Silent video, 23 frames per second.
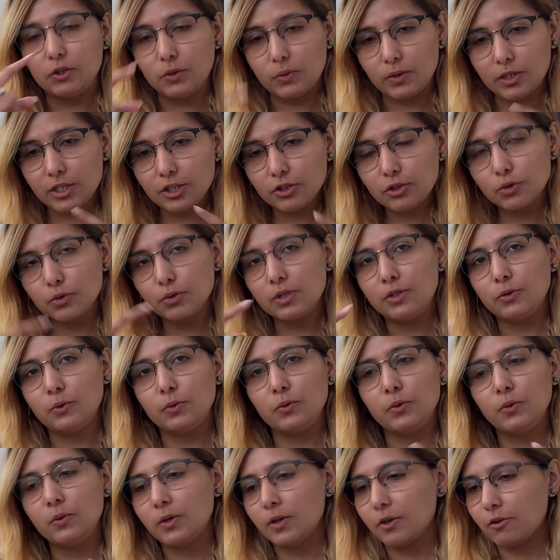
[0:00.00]
you need to
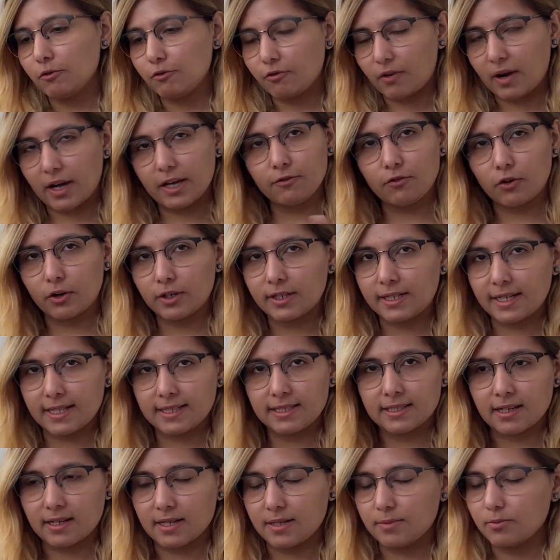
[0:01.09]
do 5 or 10
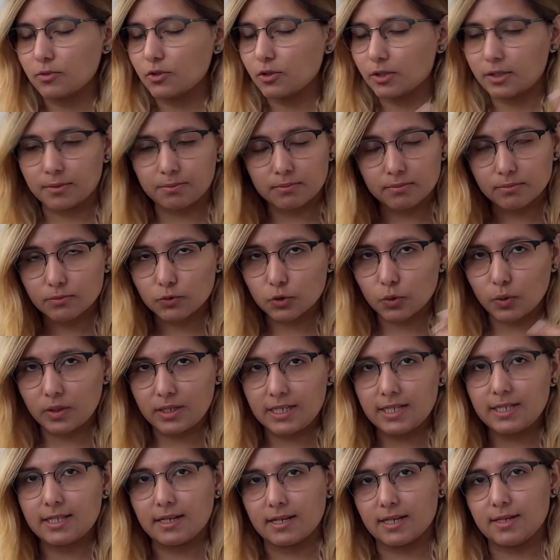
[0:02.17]
times or
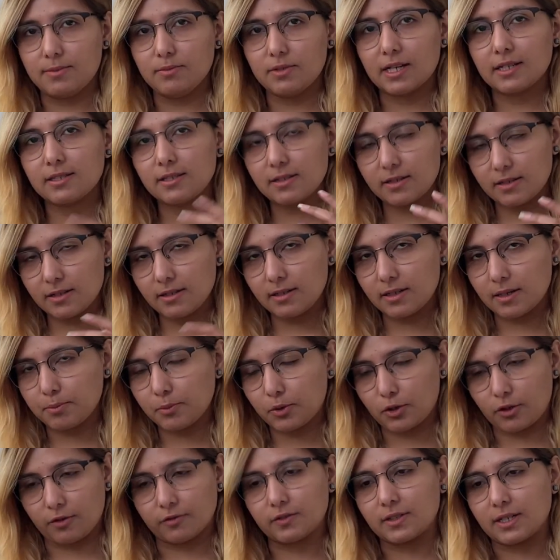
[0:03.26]
20 times, a certain number
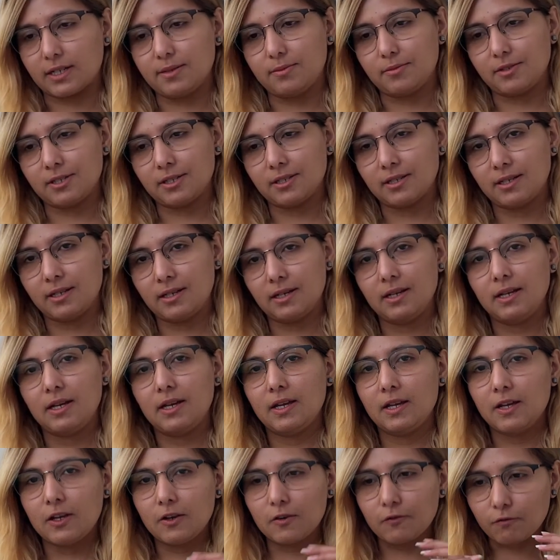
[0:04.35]
of times.
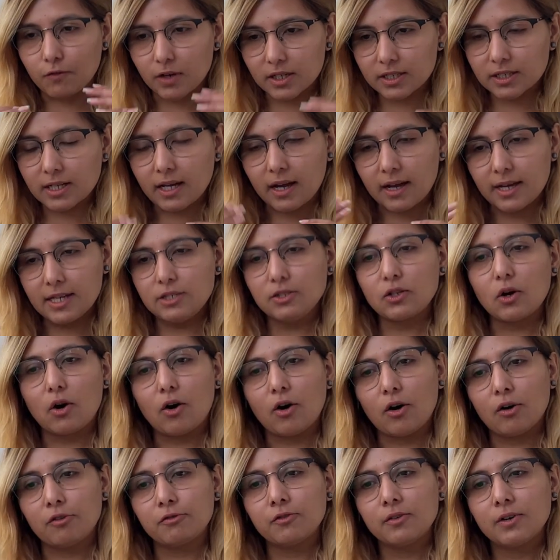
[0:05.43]
What kind
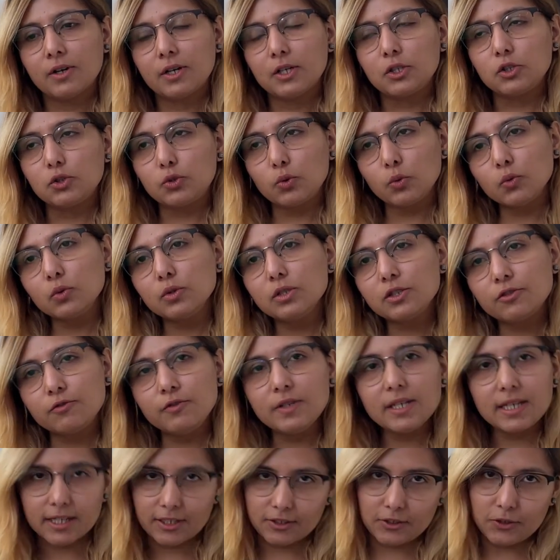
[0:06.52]
of tools we
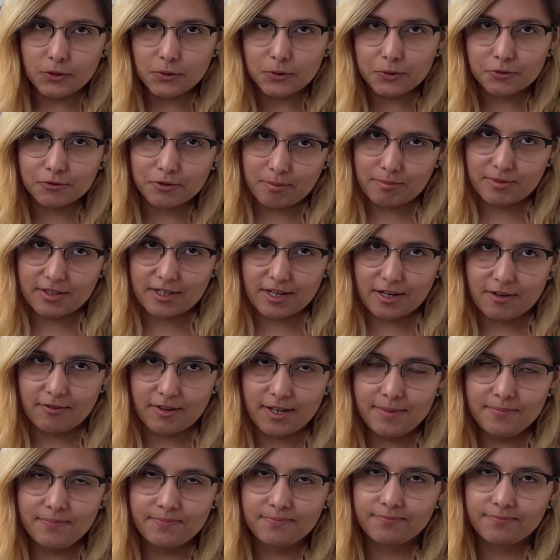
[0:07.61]
can use from Java